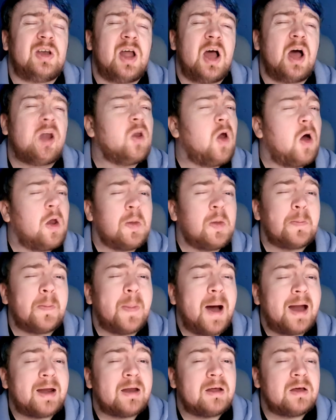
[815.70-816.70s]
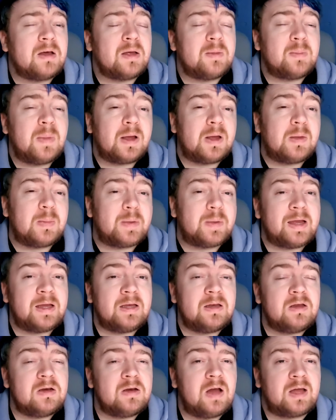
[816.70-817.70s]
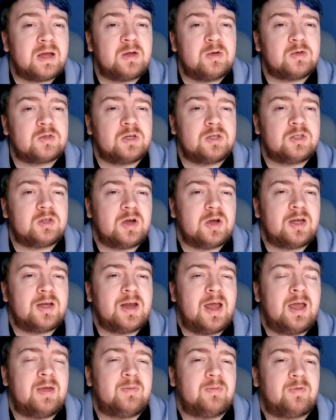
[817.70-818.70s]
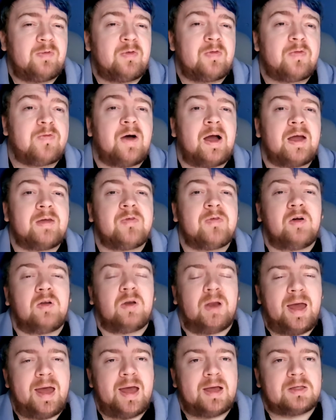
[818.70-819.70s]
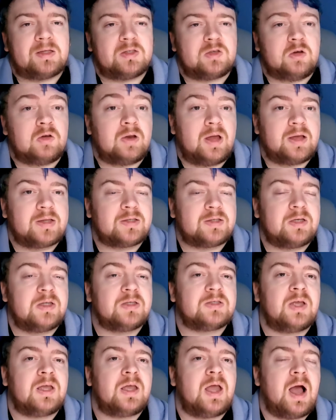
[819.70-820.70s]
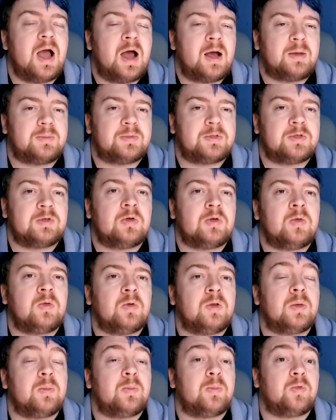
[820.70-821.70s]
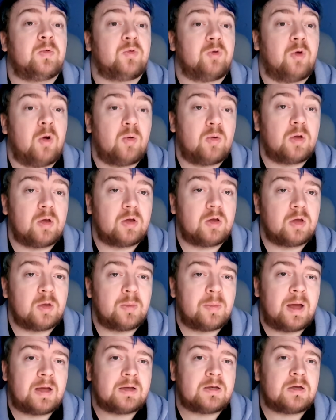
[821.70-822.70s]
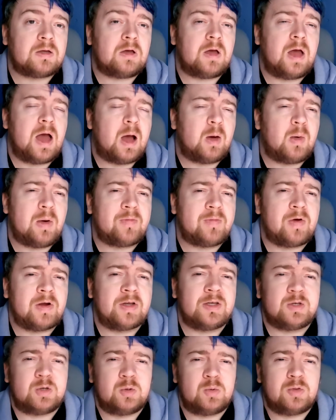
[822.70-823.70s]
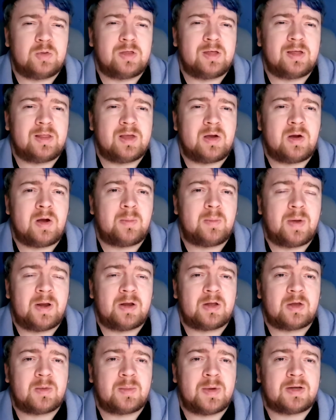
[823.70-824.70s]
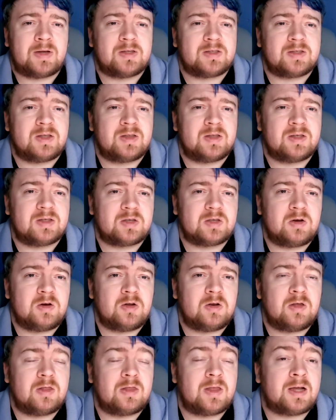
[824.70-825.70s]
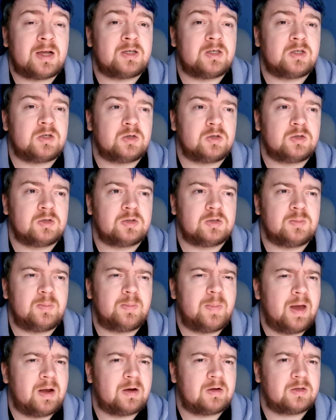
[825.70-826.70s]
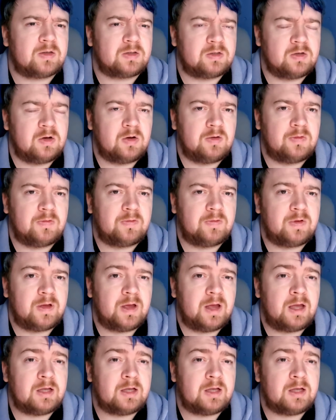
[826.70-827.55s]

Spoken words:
A lot of mana in my opinion. I usually try and aim for 5 or less unless it is a absolutely broken commander. However, I do think there are better commanders in this color that does better stuff.